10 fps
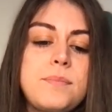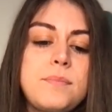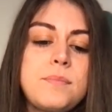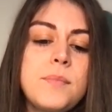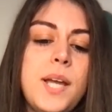
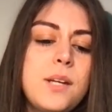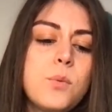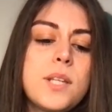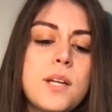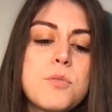Anyone
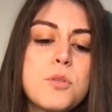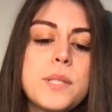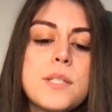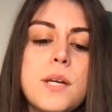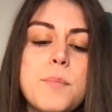that comes from a
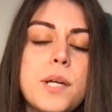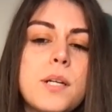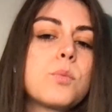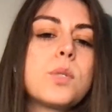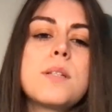design
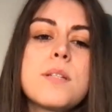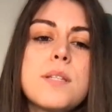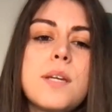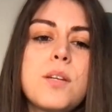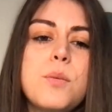background would
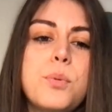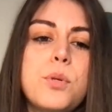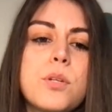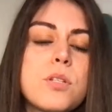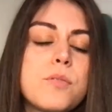understand the
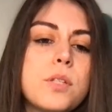importance of,